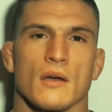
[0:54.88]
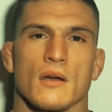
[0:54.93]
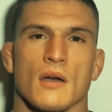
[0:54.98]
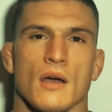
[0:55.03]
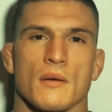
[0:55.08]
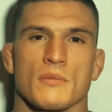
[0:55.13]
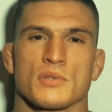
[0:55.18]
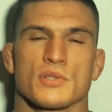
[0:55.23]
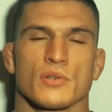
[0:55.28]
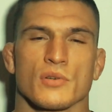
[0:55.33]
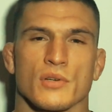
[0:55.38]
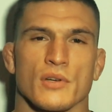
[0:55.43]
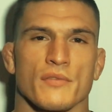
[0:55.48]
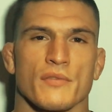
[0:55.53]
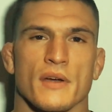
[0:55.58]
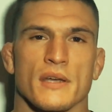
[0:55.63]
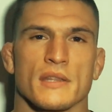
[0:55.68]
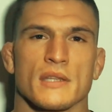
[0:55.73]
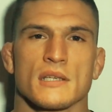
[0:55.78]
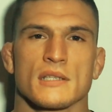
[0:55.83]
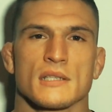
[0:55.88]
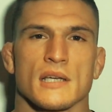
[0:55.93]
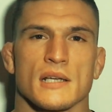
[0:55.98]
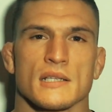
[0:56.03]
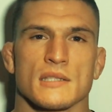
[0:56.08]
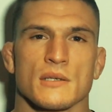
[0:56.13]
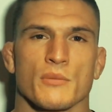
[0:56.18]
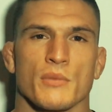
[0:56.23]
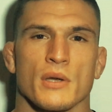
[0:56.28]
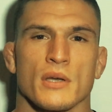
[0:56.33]
I'm still going to fight the exact
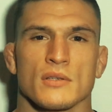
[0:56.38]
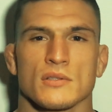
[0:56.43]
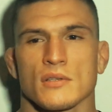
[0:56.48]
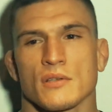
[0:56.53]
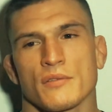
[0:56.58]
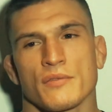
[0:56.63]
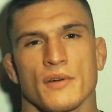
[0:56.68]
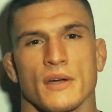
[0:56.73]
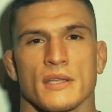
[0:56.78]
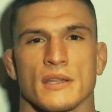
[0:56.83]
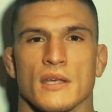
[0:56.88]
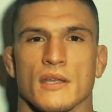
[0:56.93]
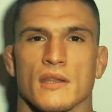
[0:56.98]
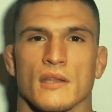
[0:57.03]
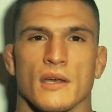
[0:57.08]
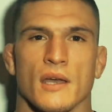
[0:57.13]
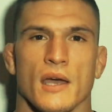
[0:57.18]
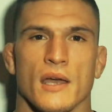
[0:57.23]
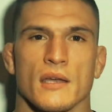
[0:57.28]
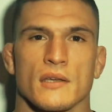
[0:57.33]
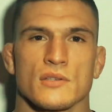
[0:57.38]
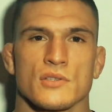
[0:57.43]
same way I was going to fight the other guy,